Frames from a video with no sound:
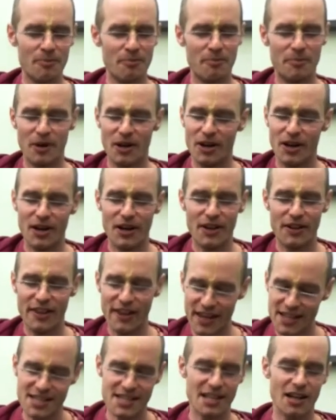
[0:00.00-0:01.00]
but
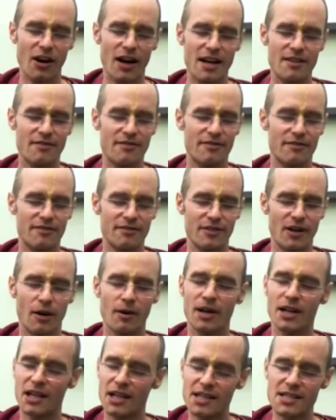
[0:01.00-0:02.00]
this life I'm
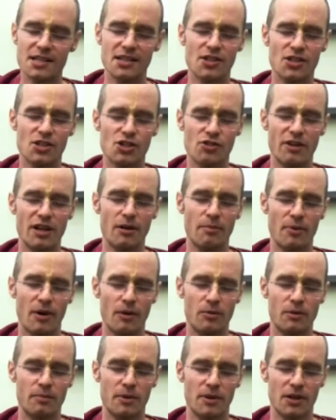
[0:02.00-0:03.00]
going to listen to Srila
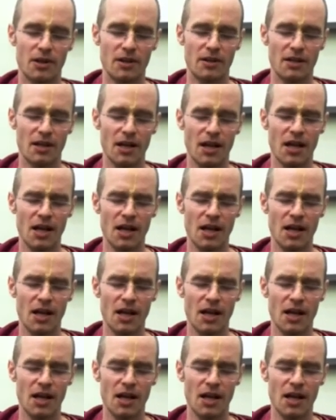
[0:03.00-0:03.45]
Prabhupada.